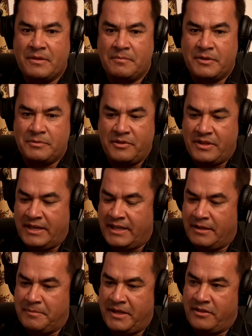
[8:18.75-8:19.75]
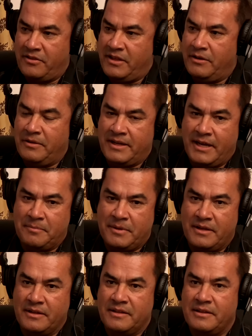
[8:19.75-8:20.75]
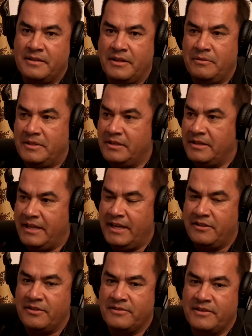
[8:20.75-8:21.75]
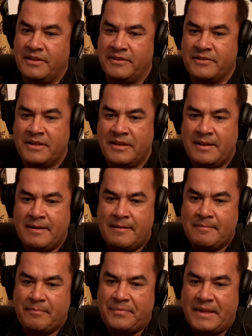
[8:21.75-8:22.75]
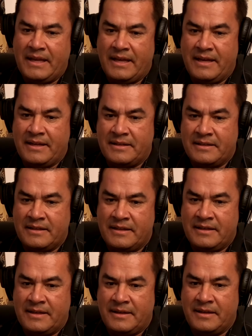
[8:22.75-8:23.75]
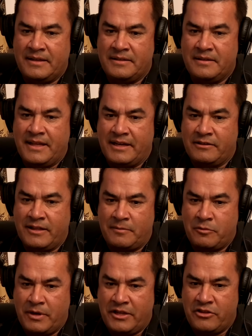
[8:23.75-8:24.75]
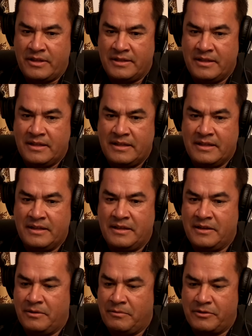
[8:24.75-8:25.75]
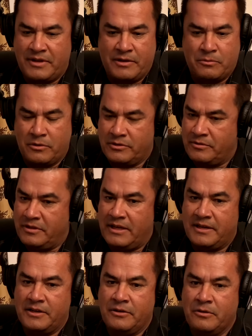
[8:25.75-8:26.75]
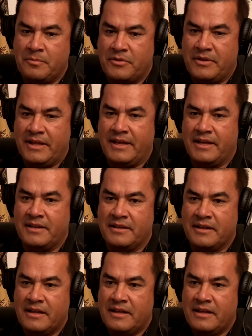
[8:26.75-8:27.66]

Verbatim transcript: between City Calimesa, City Yucaipa, the utility agencies, and uh, in that collaboration, uh, you know, we try to work through a lot of hoops and.